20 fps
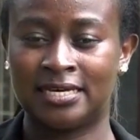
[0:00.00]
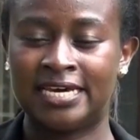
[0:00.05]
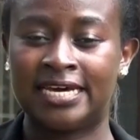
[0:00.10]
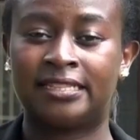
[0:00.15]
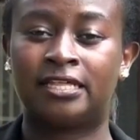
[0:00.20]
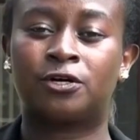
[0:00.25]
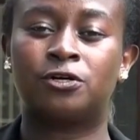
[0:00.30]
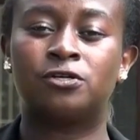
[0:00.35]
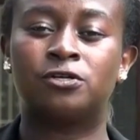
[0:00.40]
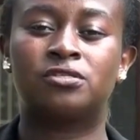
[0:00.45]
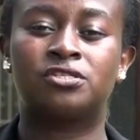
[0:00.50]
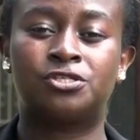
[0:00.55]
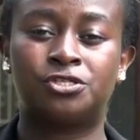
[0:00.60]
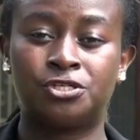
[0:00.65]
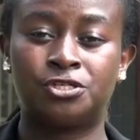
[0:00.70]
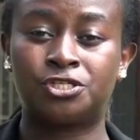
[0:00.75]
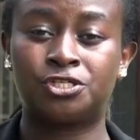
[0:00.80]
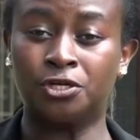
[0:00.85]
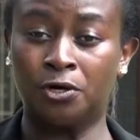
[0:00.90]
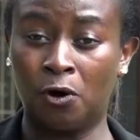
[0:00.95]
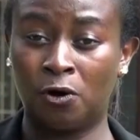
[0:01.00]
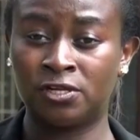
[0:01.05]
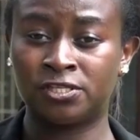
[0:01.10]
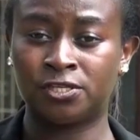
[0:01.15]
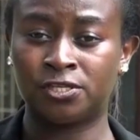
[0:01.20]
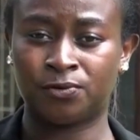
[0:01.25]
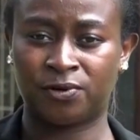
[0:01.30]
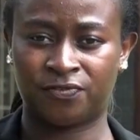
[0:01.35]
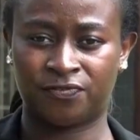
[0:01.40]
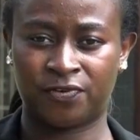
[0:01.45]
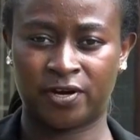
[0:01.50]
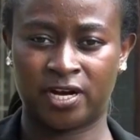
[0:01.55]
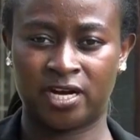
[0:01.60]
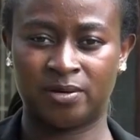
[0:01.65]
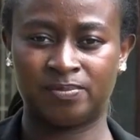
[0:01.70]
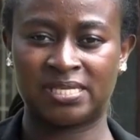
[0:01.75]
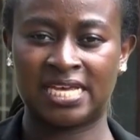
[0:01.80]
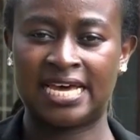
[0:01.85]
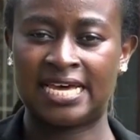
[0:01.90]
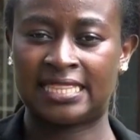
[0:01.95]
The Constitution also affirms
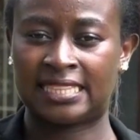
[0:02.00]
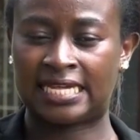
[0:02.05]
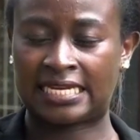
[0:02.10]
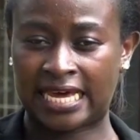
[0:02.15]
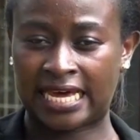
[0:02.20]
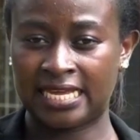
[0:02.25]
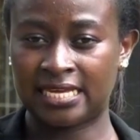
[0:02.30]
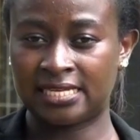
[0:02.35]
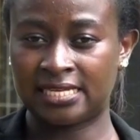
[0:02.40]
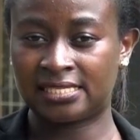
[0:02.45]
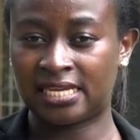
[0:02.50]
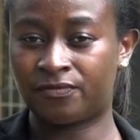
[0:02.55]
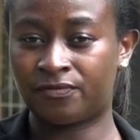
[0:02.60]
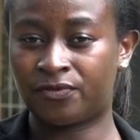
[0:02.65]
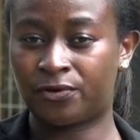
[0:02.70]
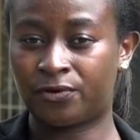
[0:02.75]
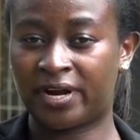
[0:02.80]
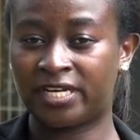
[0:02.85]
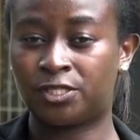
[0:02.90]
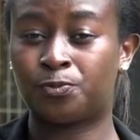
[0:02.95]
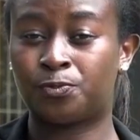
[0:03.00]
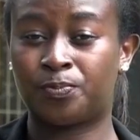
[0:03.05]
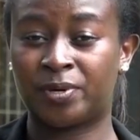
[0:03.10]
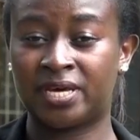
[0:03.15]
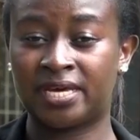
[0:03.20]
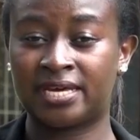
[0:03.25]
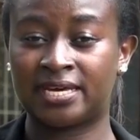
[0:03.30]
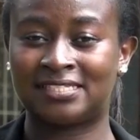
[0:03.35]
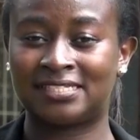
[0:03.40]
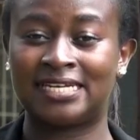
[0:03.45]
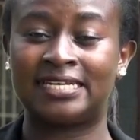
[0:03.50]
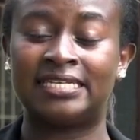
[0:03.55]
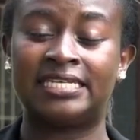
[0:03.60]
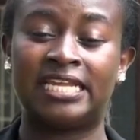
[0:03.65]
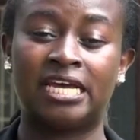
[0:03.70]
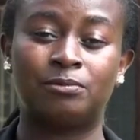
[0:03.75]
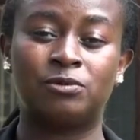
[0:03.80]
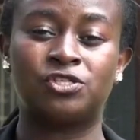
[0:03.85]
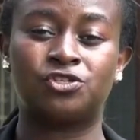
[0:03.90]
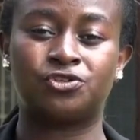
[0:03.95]
that Kenyans the right to picket and
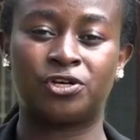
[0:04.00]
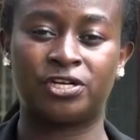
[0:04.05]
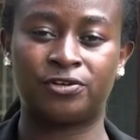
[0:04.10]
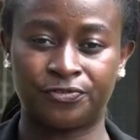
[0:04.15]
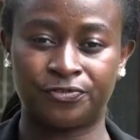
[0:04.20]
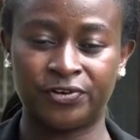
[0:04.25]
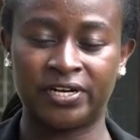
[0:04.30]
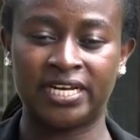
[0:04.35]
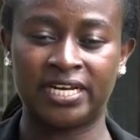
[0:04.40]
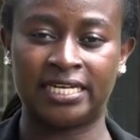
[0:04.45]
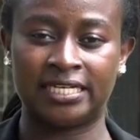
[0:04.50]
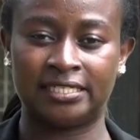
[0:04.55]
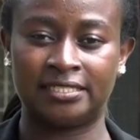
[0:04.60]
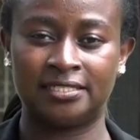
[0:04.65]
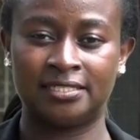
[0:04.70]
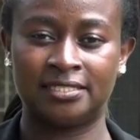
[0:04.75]
demonstrate freely.